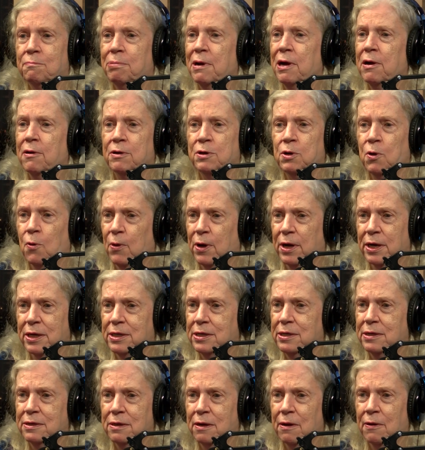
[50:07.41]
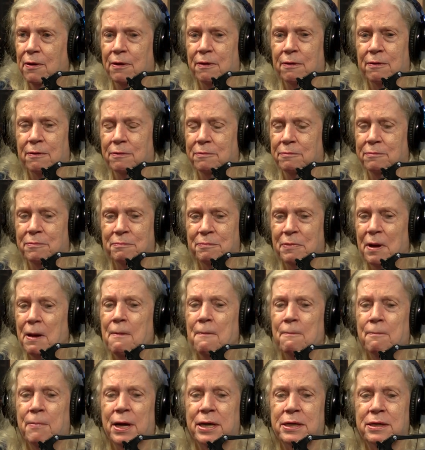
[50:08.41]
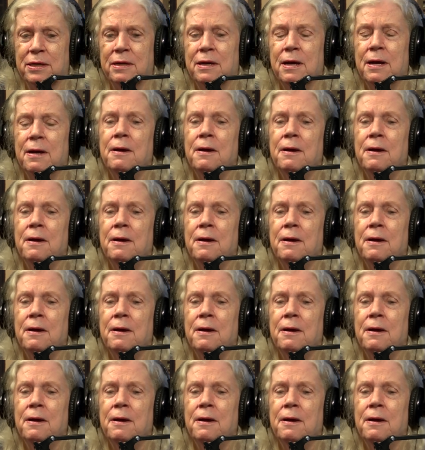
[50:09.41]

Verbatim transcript: paranoid, um, but